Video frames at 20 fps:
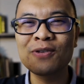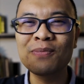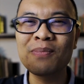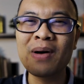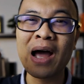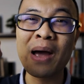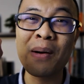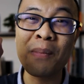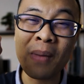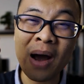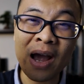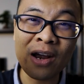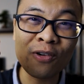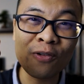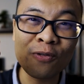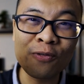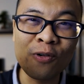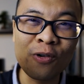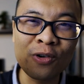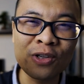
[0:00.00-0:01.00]
to my
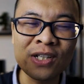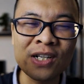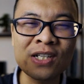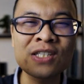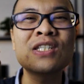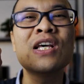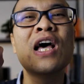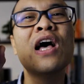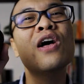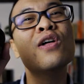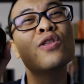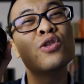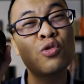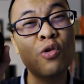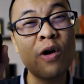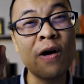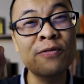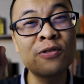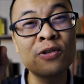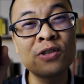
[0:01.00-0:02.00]
Micro Four Thirds
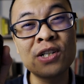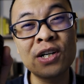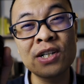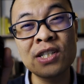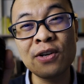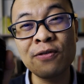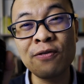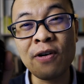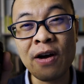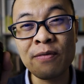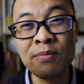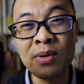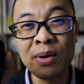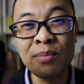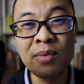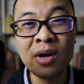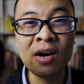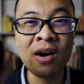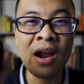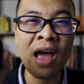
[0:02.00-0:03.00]
12 to
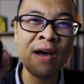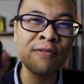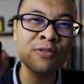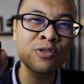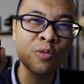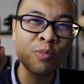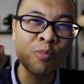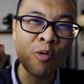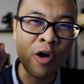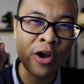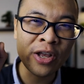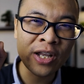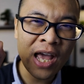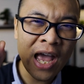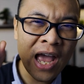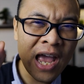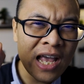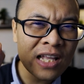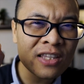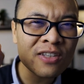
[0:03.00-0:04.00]
35mm
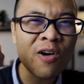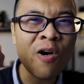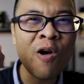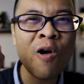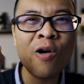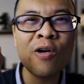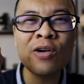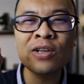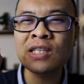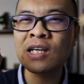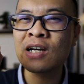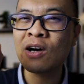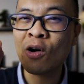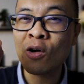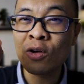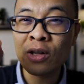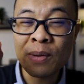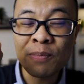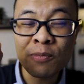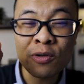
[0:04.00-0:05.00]
f2.8 or the
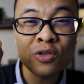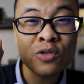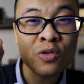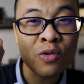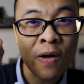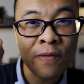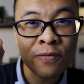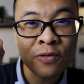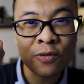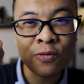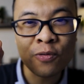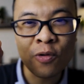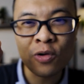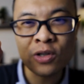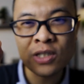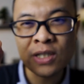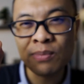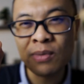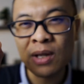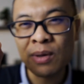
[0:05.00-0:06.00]
Olympus 12 to
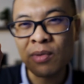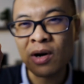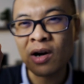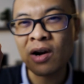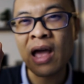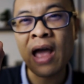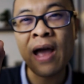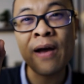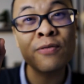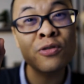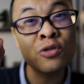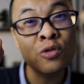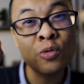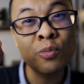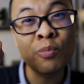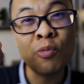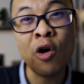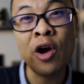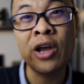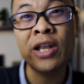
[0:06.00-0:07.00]
40mm
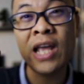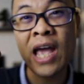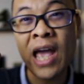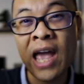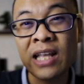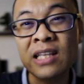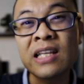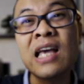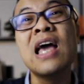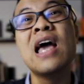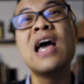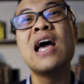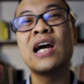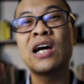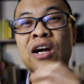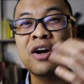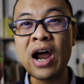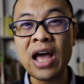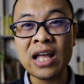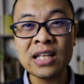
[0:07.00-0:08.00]
f2.8.
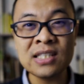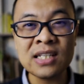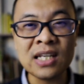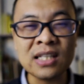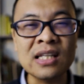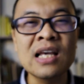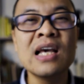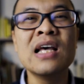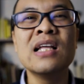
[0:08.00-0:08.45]
Granted,